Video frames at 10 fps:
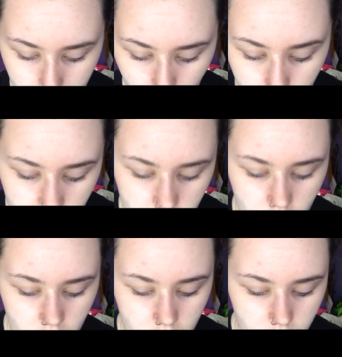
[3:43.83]
which is
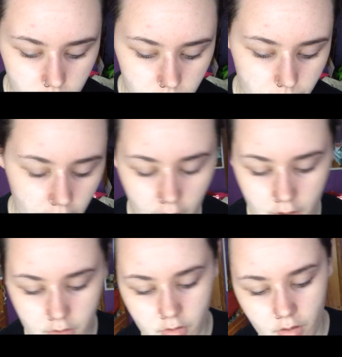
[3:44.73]
good,
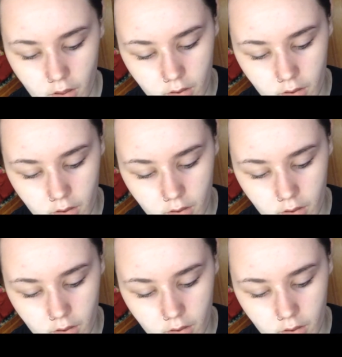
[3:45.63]
because